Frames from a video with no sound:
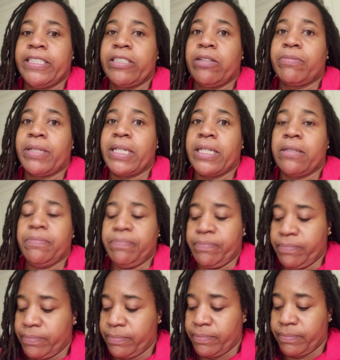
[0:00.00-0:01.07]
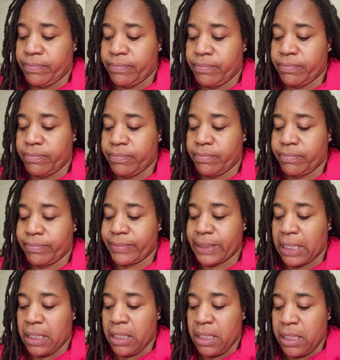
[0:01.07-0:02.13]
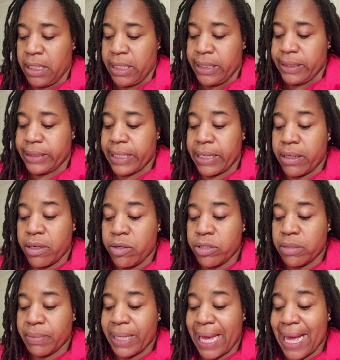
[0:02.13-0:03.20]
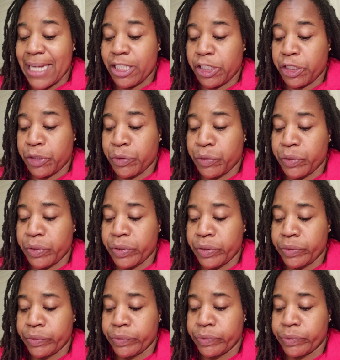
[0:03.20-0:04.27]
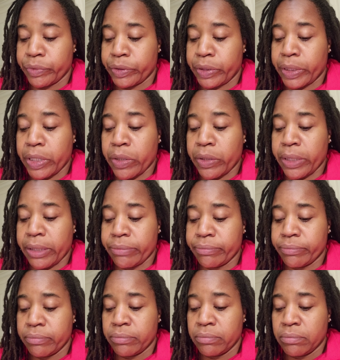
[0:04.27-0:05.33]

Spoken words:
So I'm going to settle on some cashews, granola,